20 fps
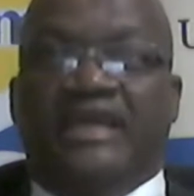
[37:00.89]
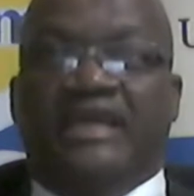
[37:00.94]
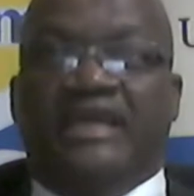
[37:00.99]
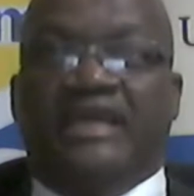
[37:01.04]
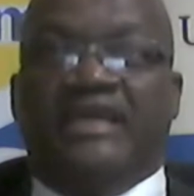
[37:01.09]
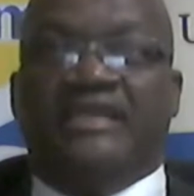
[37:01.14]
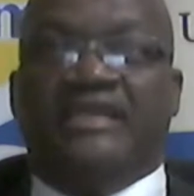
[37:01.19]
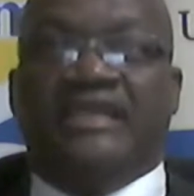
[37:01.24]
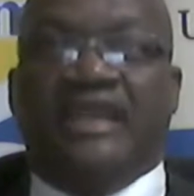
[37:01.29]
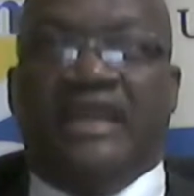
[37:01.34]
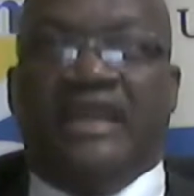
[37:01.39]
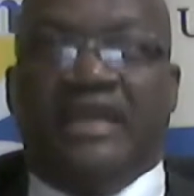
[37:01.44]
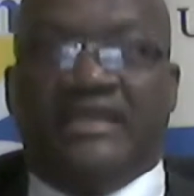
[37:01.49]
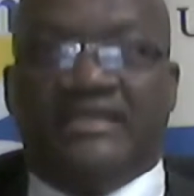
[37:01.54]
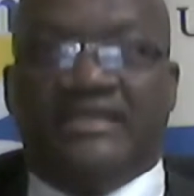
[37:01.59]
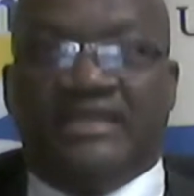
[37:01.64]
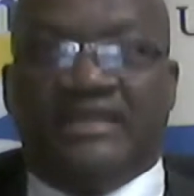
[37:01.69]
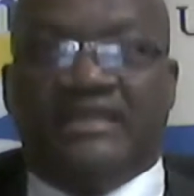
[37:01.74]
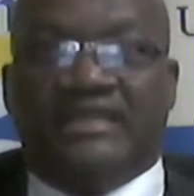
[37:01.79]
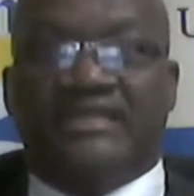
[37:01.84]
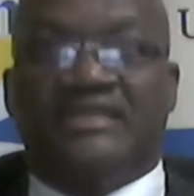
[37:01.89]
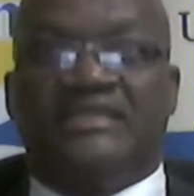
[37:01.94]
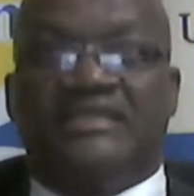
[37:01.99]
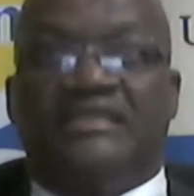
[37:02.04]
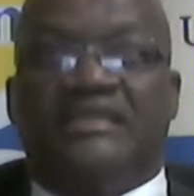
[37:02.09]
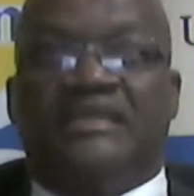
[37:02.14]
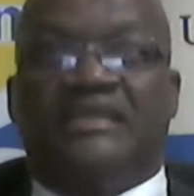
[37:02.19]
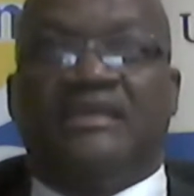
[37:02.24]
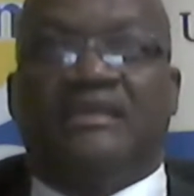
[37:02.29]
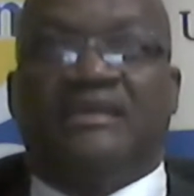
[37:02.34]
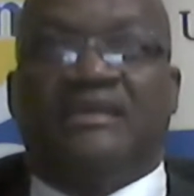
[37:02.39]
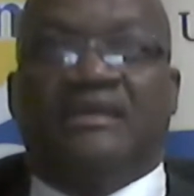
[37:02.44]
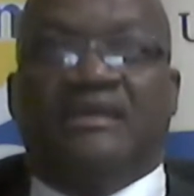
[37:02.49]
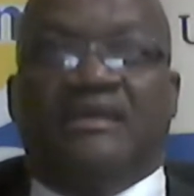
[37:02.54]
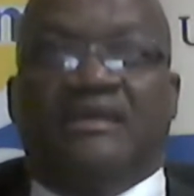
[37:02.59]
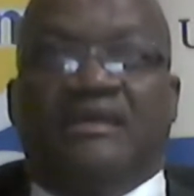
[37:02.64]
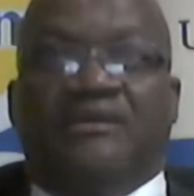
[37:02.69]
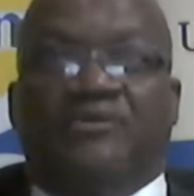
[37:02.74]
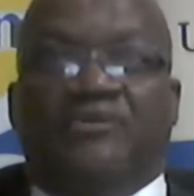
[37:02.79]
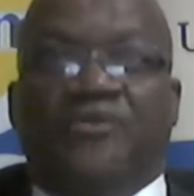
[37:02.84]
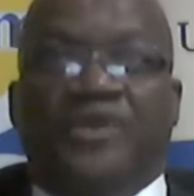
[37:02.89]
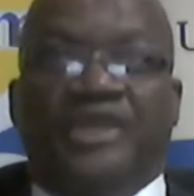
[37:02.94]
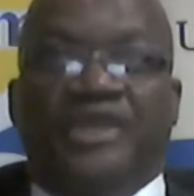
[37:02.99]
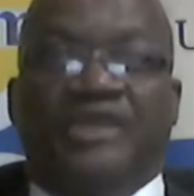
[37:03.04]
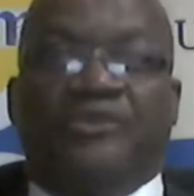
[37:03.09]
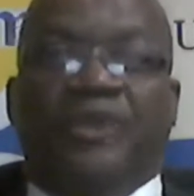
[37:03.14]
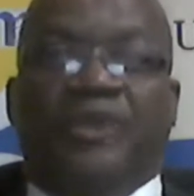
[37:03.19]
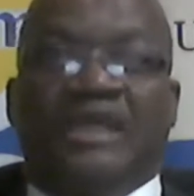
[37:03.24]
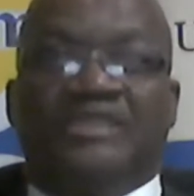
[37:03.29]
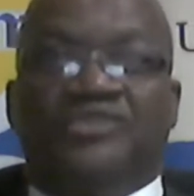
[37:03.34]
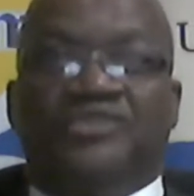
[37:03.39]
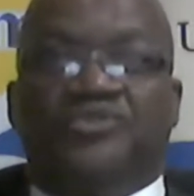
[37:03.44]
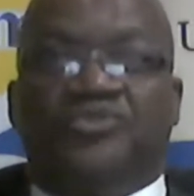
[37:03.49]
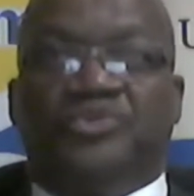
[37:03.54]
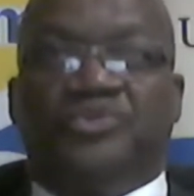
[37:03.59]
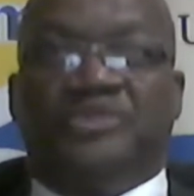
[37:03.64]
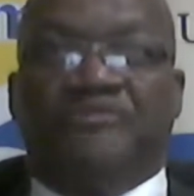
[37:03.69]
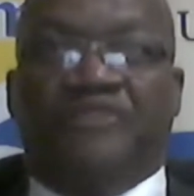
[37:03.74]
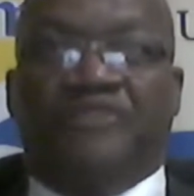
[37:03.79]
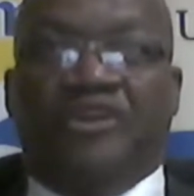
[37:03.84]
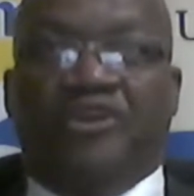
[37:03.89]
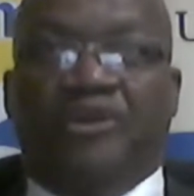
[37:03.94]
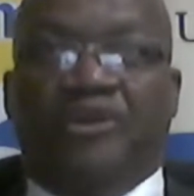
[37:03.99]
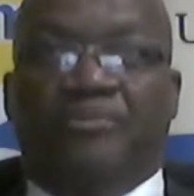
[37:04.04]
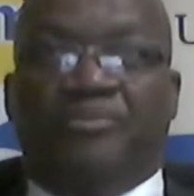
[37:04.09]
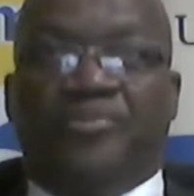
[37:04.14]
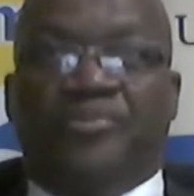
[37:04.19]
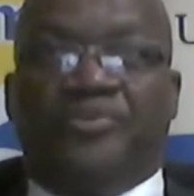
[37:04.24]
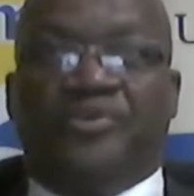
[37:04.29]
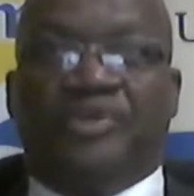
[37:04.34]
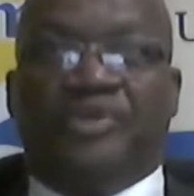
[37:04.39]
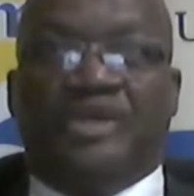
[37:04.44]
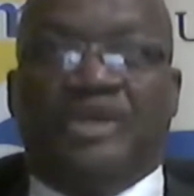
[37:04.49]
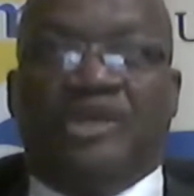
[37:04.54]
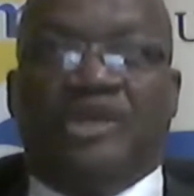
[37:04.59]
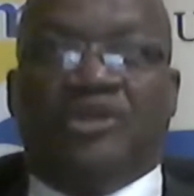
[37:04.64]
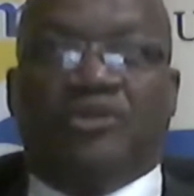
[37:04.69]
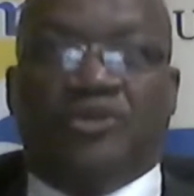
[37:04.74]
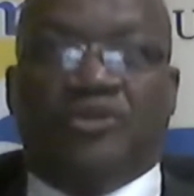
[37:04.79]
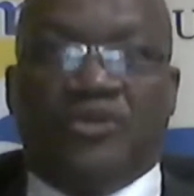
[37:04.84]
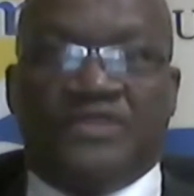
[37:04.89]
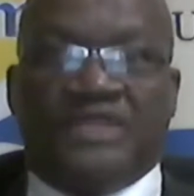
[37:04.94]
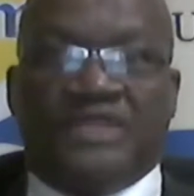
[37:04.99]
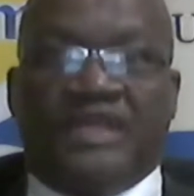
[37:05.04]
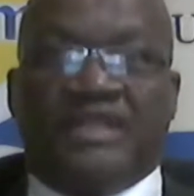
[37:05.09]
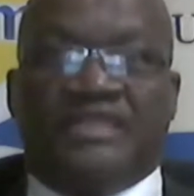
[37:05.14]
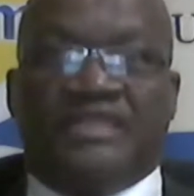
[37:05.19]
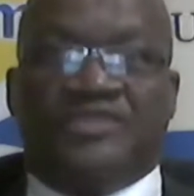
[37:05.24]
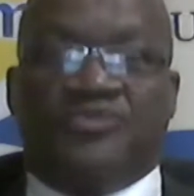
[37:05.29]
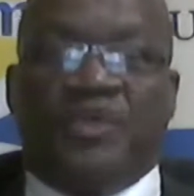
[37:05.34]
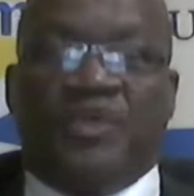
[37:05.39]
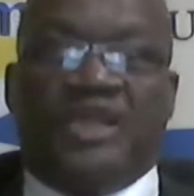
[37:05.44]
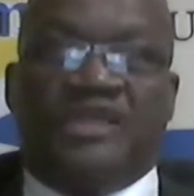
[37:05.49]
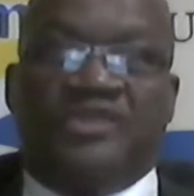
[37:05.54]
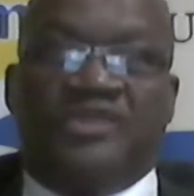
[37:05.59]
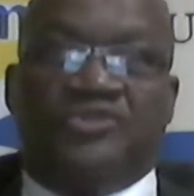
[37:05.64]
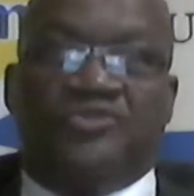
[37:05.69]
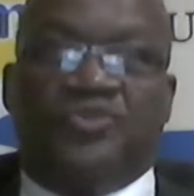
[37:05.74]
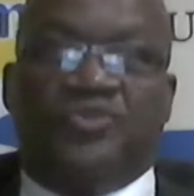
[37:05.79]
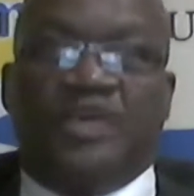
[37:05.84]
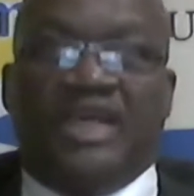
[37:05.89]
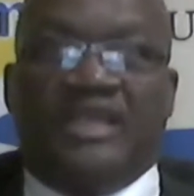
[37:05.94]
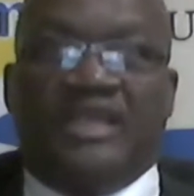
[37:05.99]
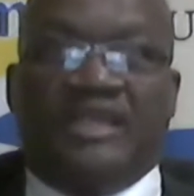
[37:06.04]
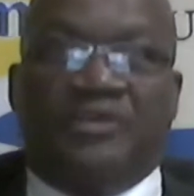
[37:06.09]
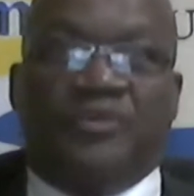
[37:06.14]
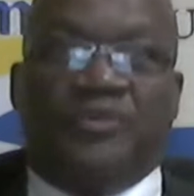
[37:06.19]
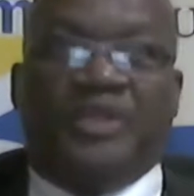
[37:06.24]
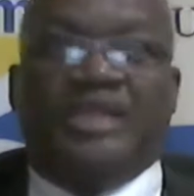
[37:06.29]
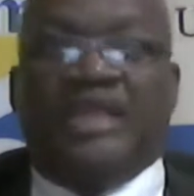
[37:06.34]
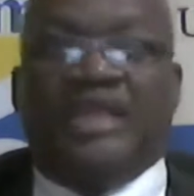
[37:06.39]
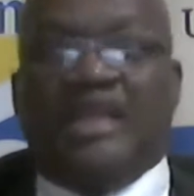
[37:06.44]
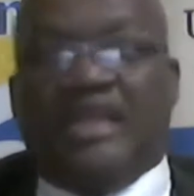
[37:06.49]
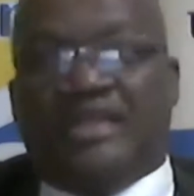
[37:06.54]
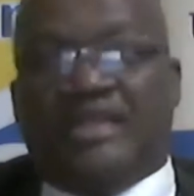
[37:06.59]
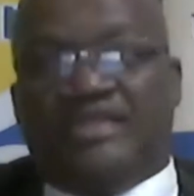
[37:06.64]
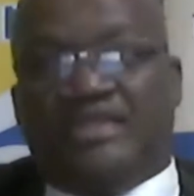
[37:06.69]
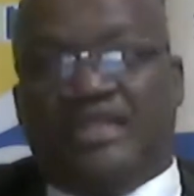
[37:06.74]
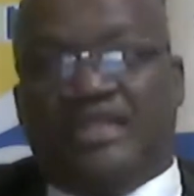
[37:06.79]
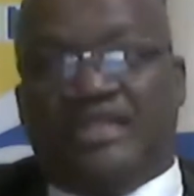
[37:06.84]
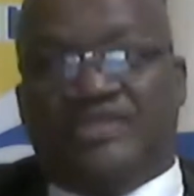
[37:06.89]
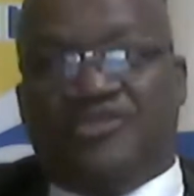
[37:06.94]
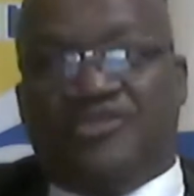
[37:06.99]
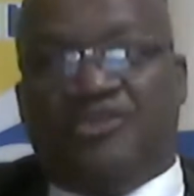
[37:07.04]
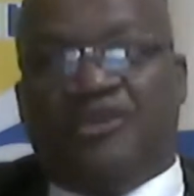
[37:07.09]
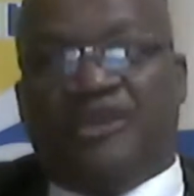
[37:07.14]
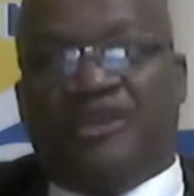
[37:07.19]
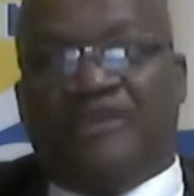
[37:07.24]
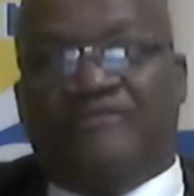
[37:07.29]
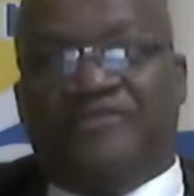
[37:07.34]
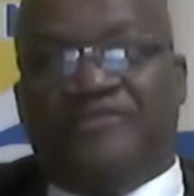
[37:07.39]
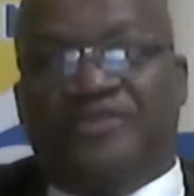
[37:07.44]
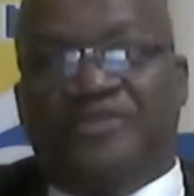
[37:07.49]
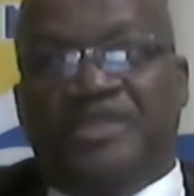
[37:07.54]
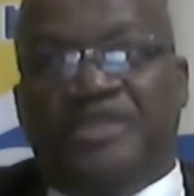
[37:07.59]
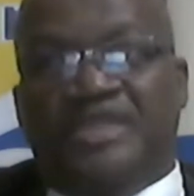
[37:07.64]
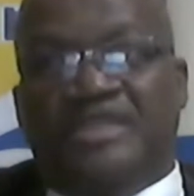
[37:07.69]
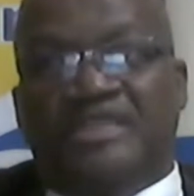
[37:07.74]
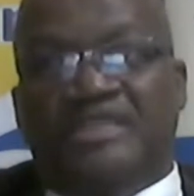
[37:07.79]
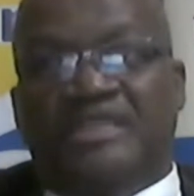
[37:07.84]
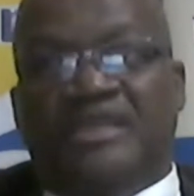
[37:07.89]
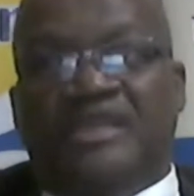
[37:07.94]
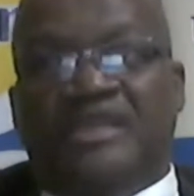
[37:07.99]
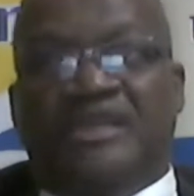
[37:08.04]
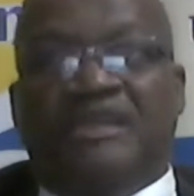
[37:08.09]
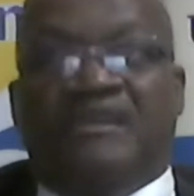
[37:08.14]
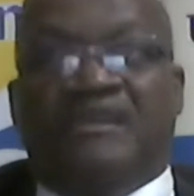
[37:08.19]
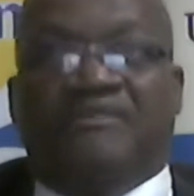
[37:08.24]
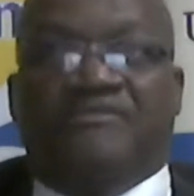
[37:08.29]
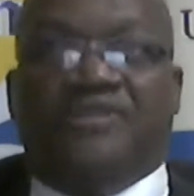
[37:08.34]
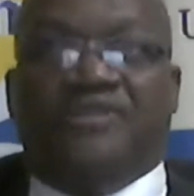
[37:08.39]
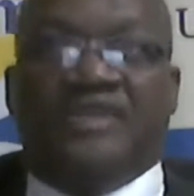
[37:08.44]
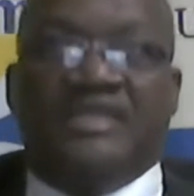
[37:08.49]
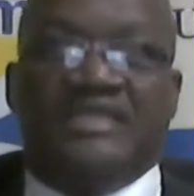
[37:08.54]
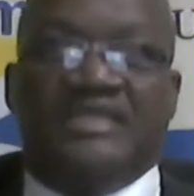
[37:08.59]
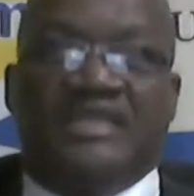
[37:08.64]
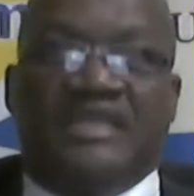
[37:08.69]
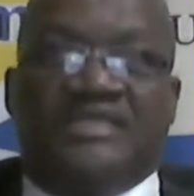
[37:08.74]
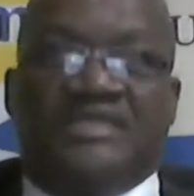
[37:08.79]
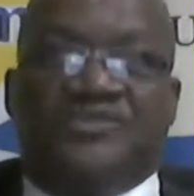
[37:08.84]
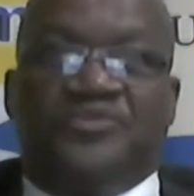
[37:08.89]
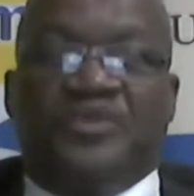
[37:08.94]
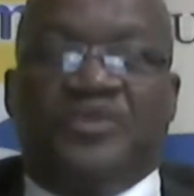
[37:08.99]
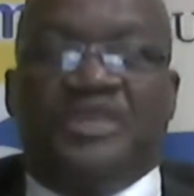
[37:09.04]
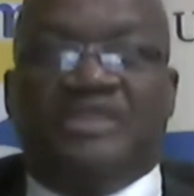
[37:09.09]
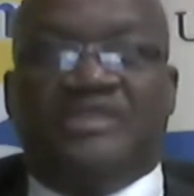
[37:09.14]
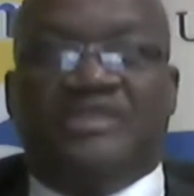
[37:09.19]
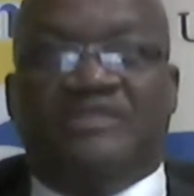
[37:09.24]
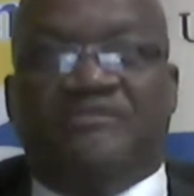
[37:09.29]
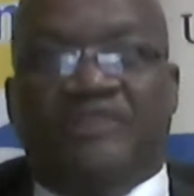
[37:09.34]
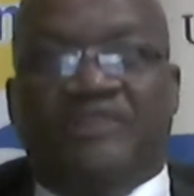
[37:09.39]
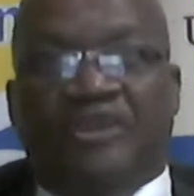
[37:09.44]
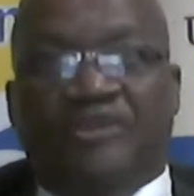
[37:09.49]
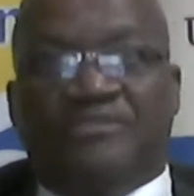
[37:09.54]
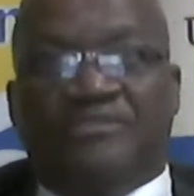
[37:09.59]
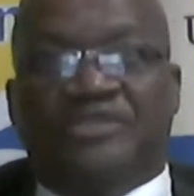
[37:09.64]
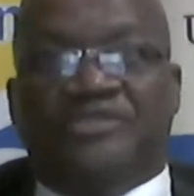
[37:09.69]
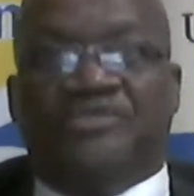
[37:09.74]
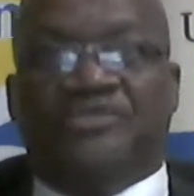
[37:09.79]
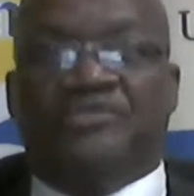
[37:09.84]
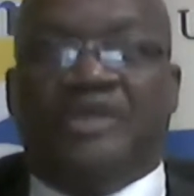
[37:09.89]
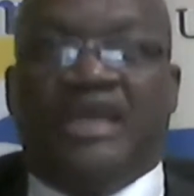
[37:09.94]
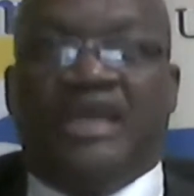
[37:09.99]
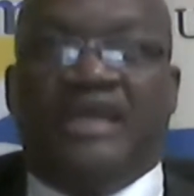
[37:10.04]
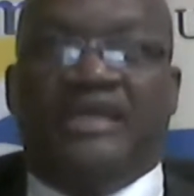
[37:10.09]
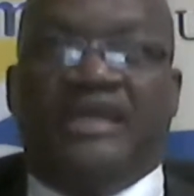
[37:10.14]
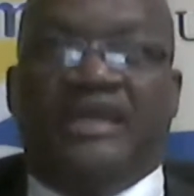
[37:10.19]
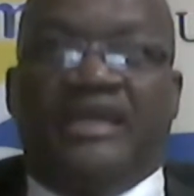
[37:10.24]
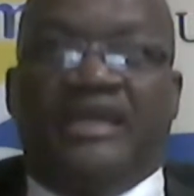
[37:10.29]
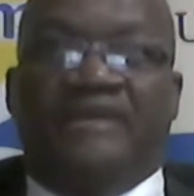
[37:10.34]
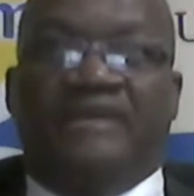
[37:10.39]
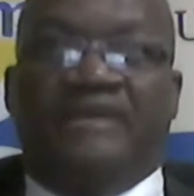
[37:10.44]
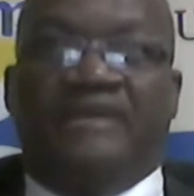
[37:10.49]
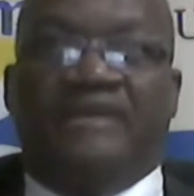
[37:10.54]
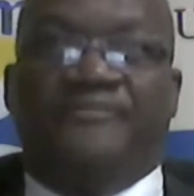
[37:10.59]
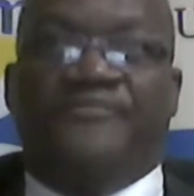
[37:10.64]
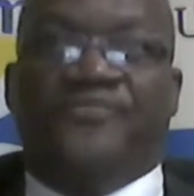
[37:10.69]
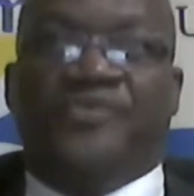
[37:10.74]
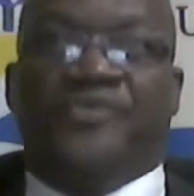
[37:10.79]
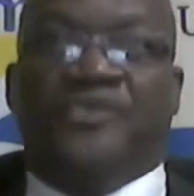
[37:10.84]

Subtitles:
and the lecturers. We want to develop glossaries working together with the lexicography unit. For instance, we developed together,